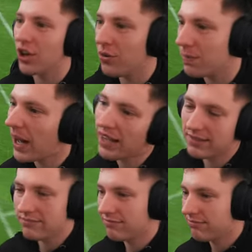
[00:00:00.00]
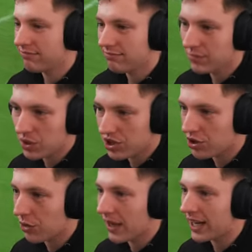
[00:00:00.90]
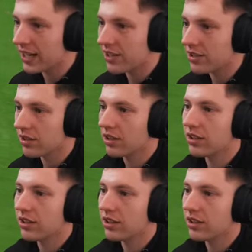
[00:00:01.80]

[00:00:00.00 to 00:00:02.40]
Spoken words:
shoot, but... wasn't too bad, I guess.